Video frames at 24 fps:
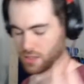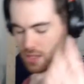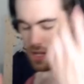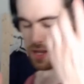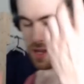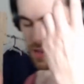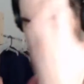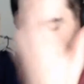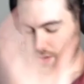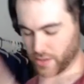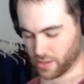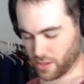
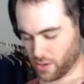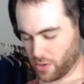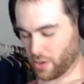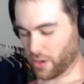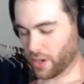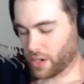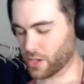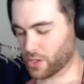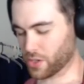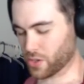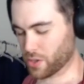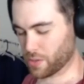Yeah, there's the
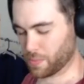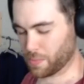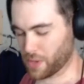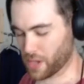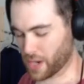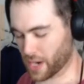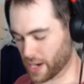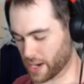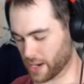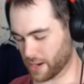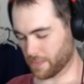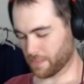orchestral
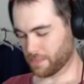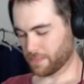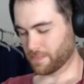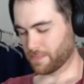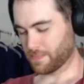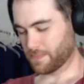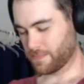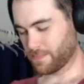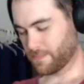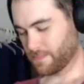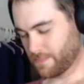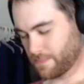part.
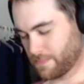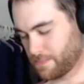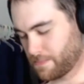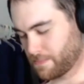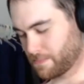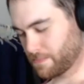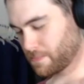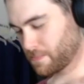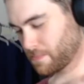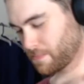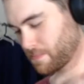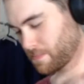
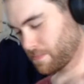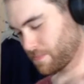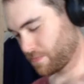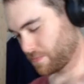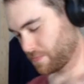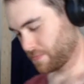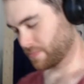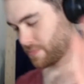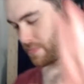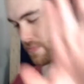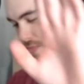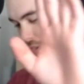
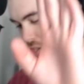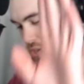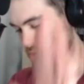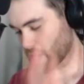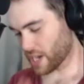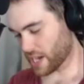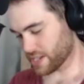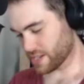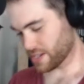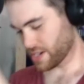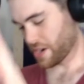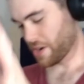You
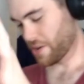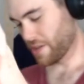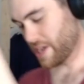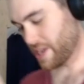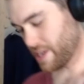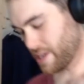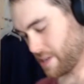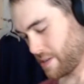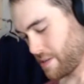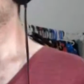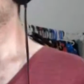guys know it.